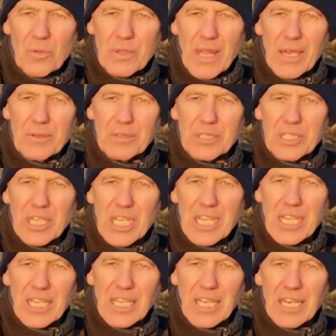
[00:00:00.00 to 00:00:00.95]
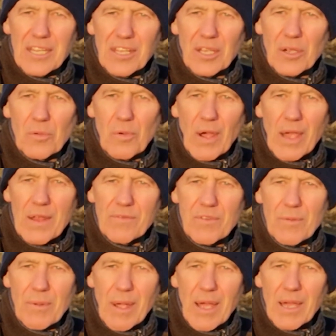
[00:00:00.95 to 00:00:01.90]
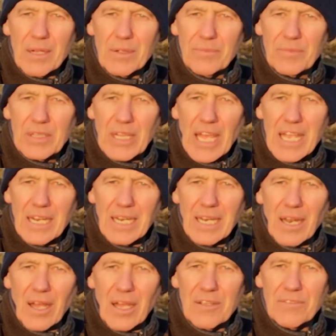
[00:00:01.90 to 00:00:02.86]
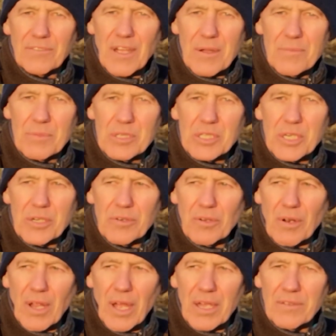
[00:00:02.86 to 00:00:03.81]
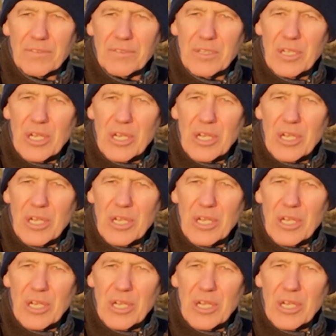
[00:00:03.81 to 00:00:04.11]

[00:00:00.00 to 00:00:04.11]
without taking anything away from our daily life, our material life,